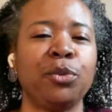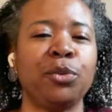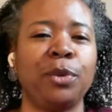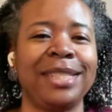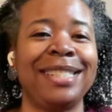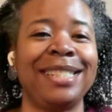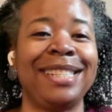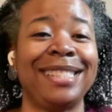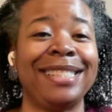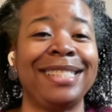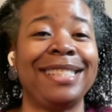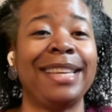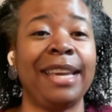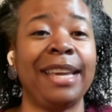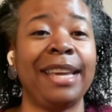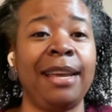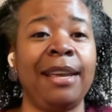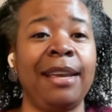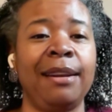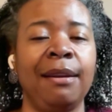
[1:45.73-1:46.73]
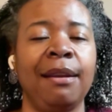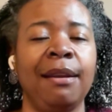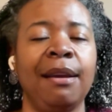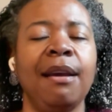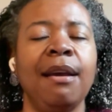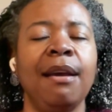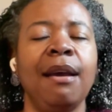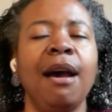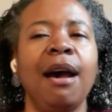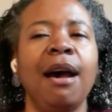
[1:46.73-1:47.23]
was to skin
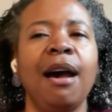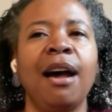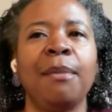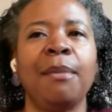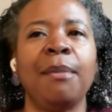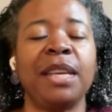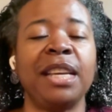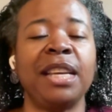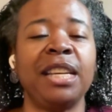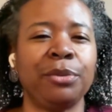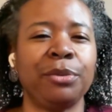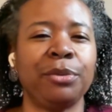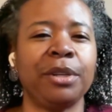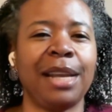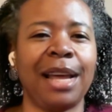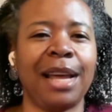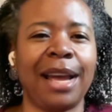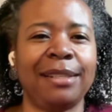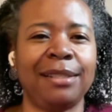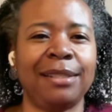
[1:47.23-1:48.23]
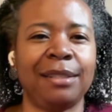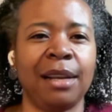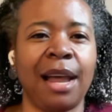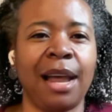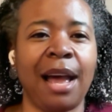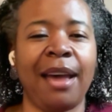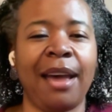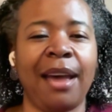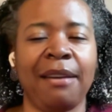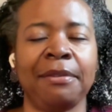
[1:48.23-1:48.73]
the Israelites
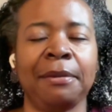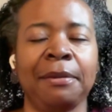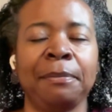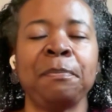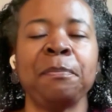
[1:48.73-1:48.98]
alive.